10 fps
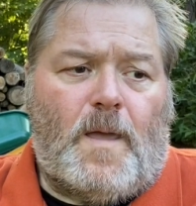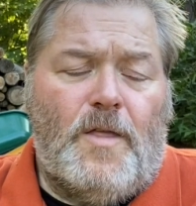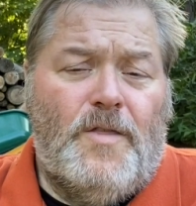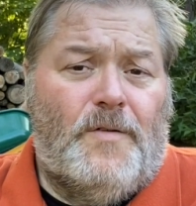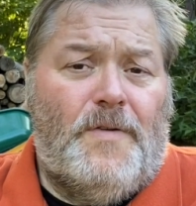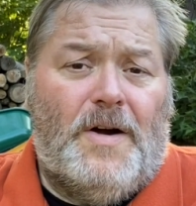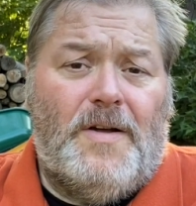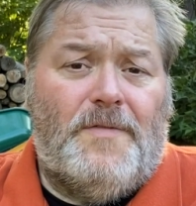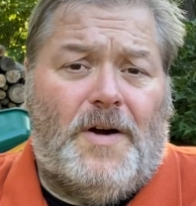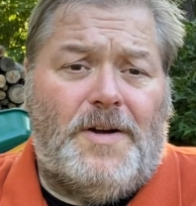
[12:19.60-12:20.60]
They're
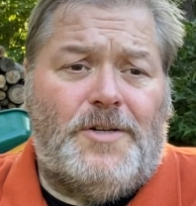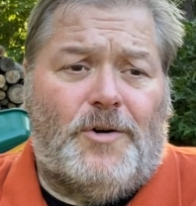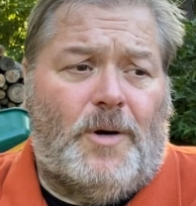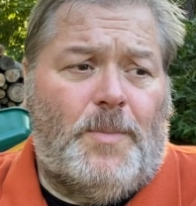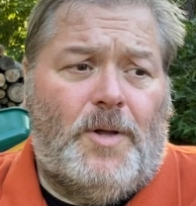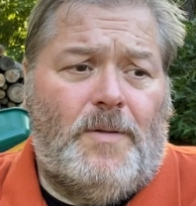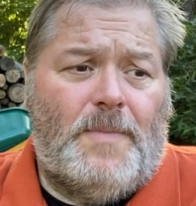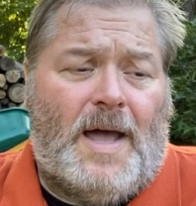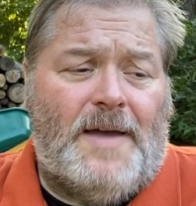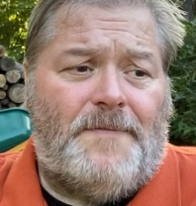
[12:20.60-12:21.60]
very, very durable.
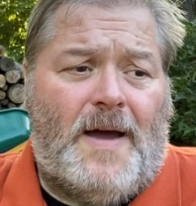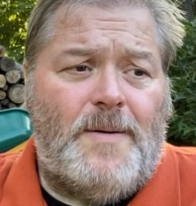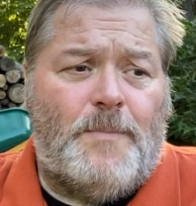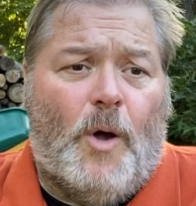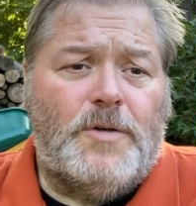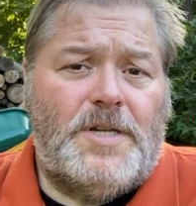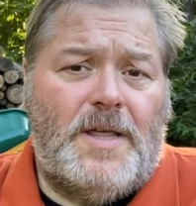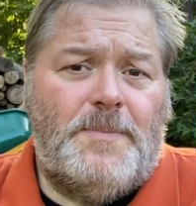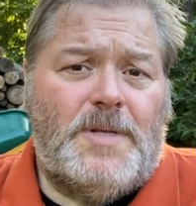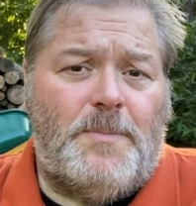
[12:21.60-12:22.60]
I find most of
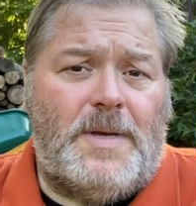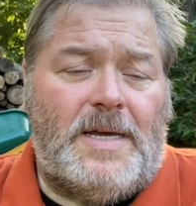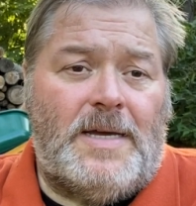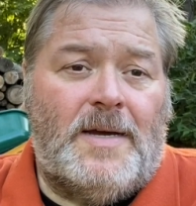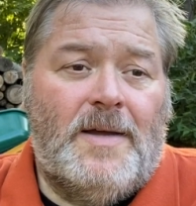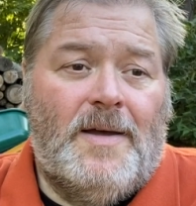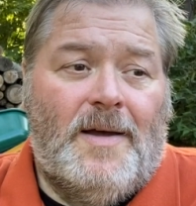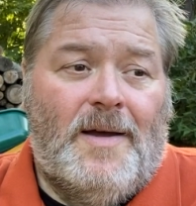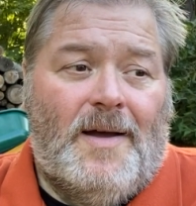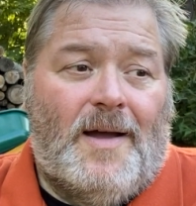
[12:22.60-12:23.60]
them to be
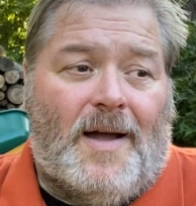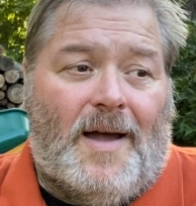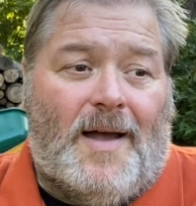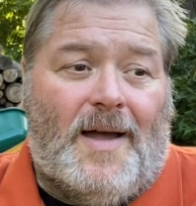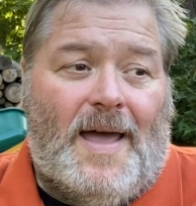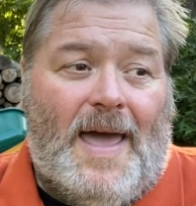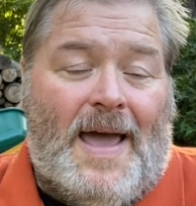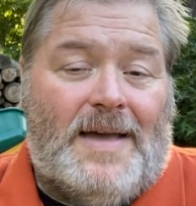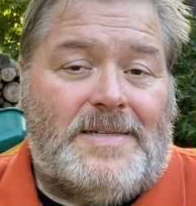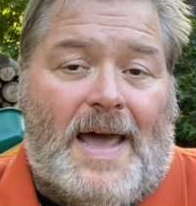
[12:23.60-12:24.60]

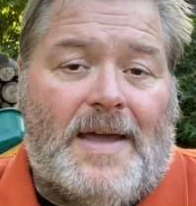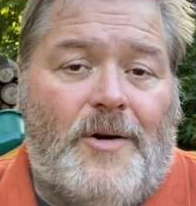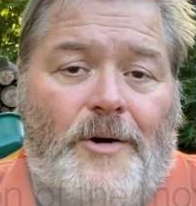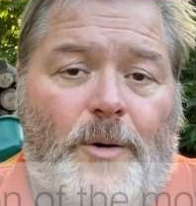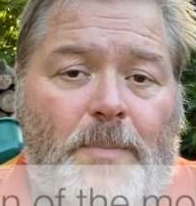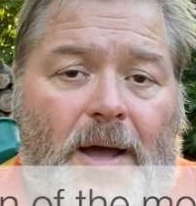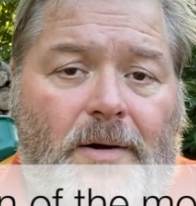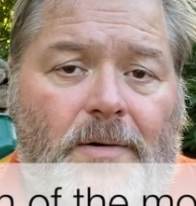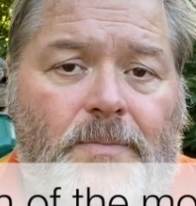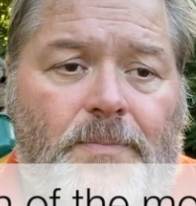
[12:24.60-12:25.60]
as accurate or
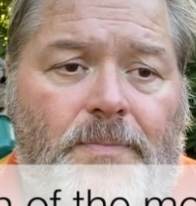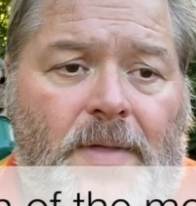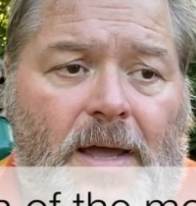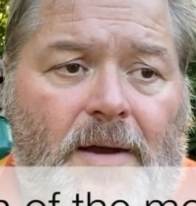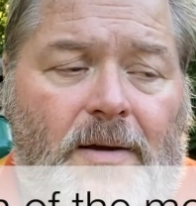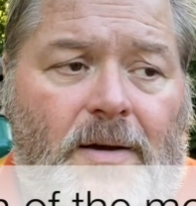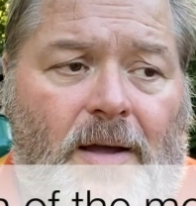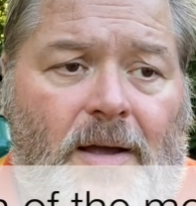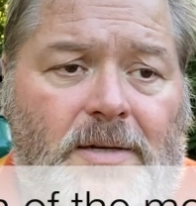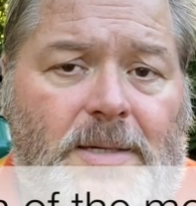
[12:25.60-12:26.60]
better than
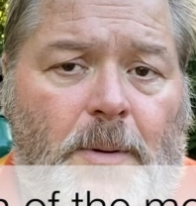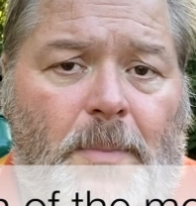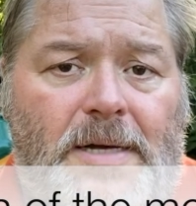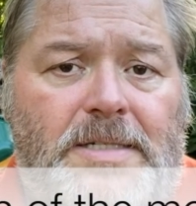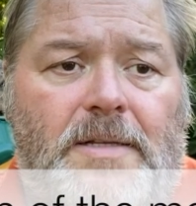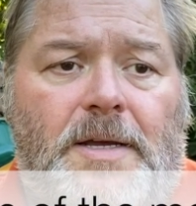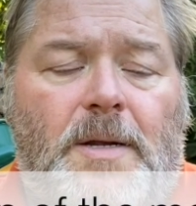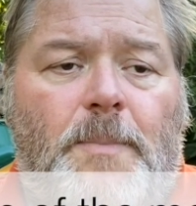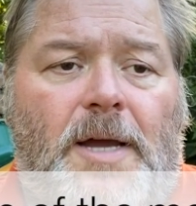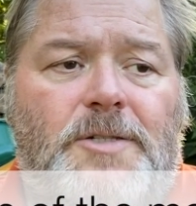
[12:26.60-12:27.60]
some of my
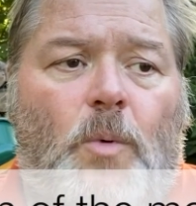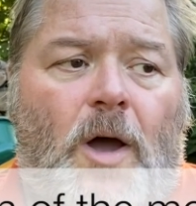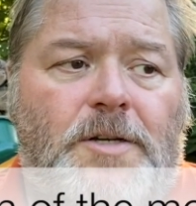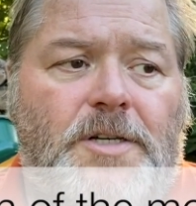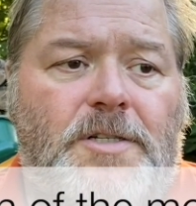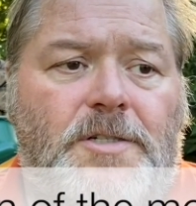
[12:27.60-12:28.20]
Solita-based watches.